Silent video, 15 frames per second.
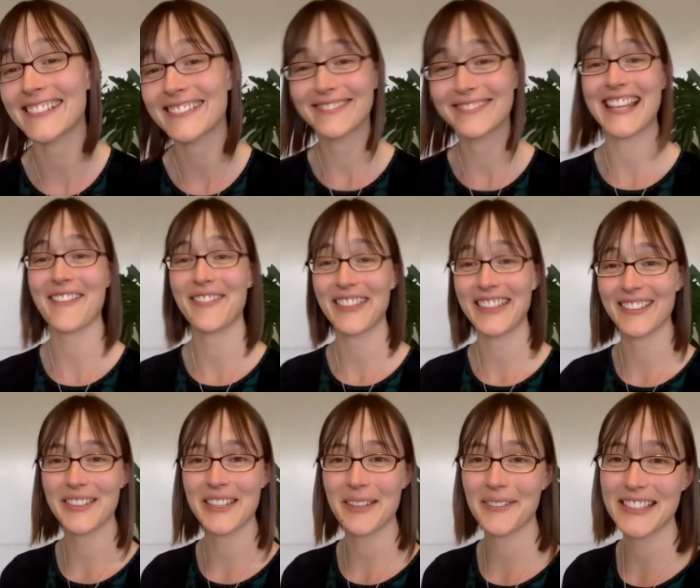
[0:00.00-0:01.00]
We have a we
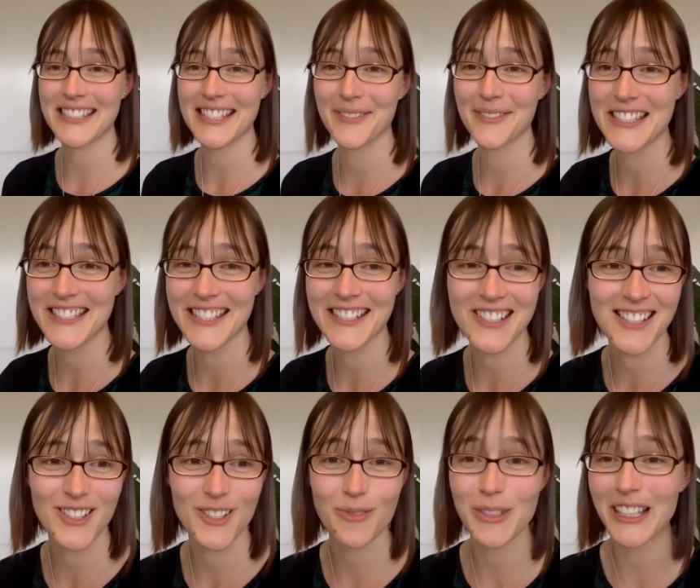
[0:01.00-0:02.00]
have a team in Shenzhen
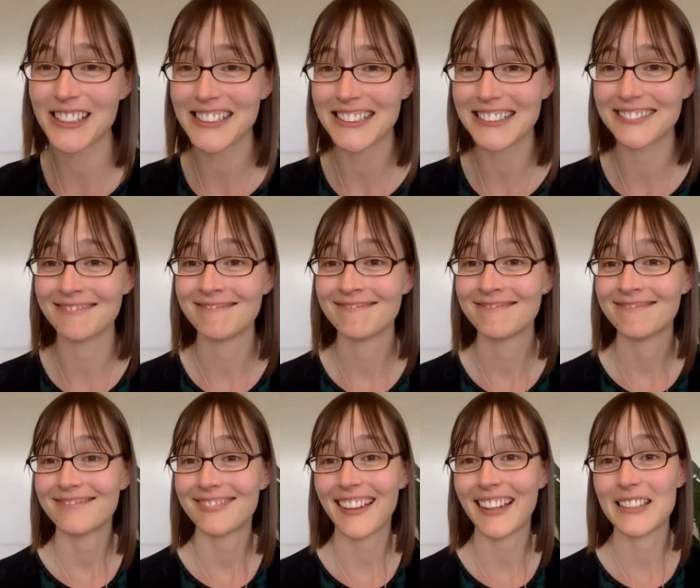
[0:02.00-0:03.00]
as well, and
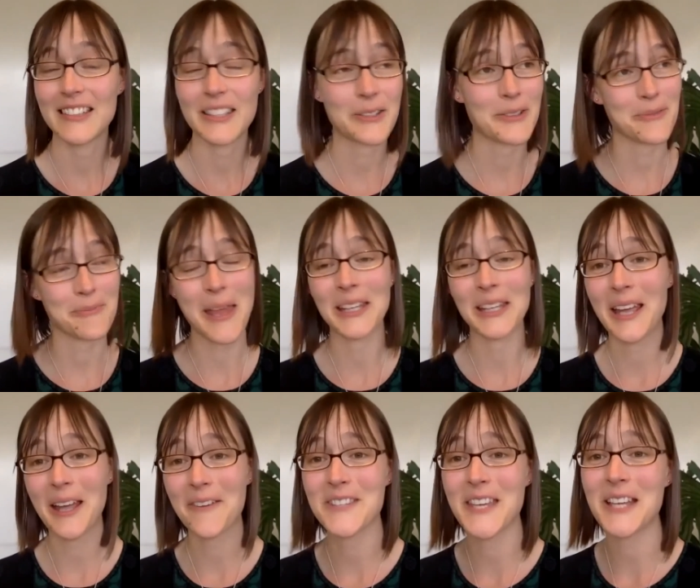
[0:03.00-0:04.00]
uh, there's many I have
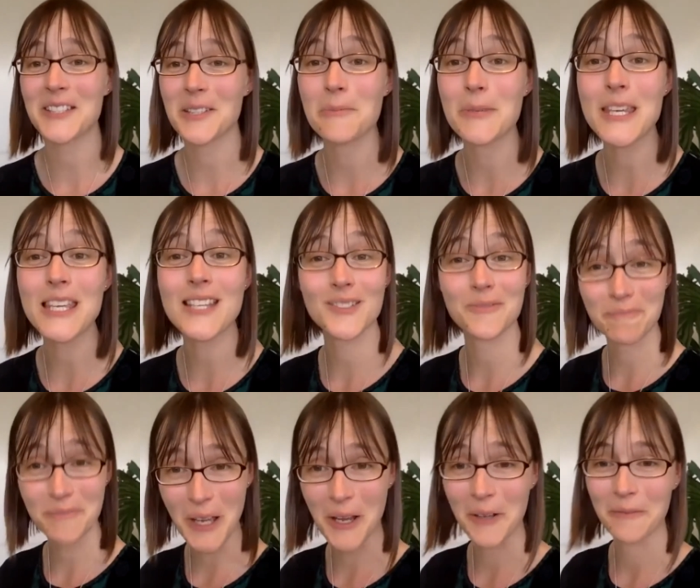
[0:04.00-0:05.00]
yet to meet.
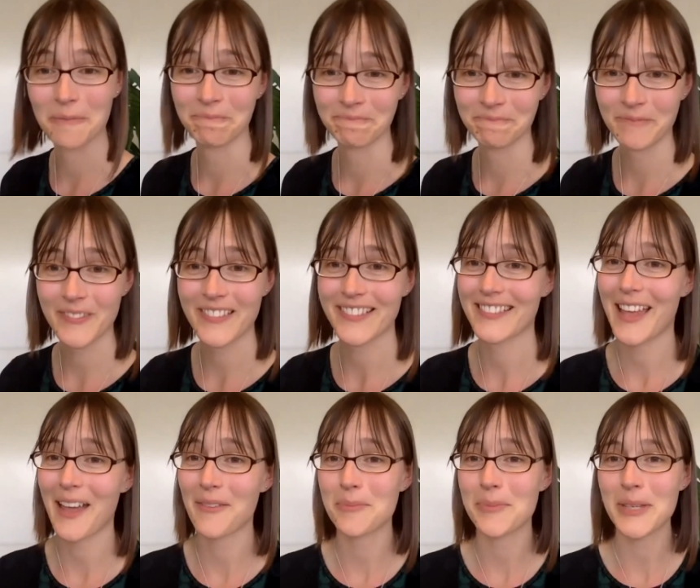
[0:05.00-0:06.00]
Um,
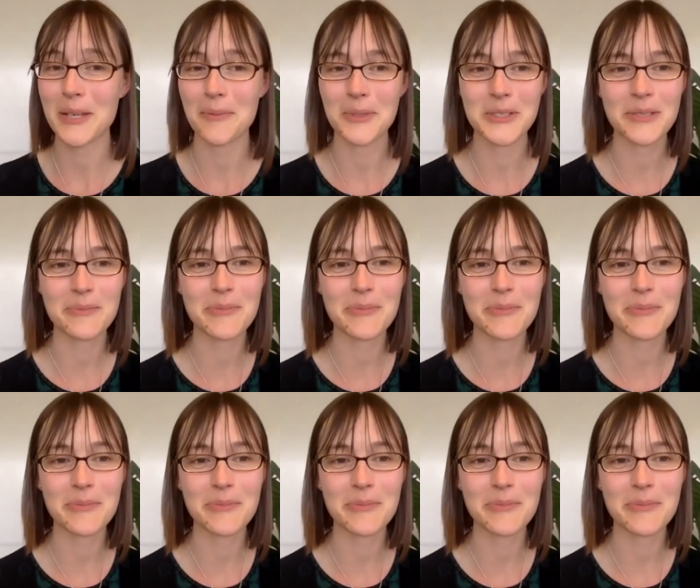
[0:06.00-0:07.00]
haven't been able to be
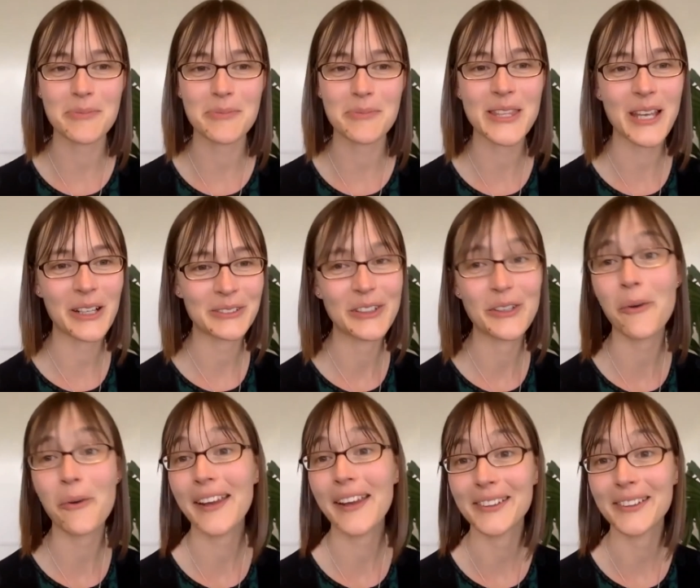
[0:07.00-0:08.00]
there
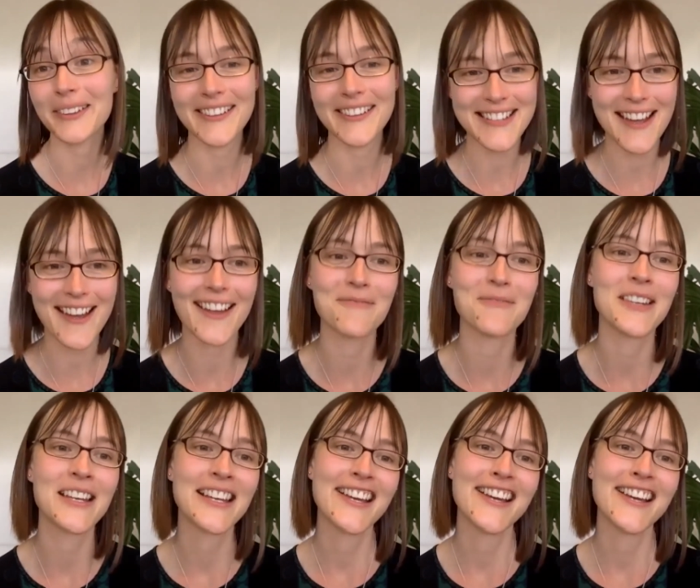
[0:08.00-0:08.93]
in quite a long time.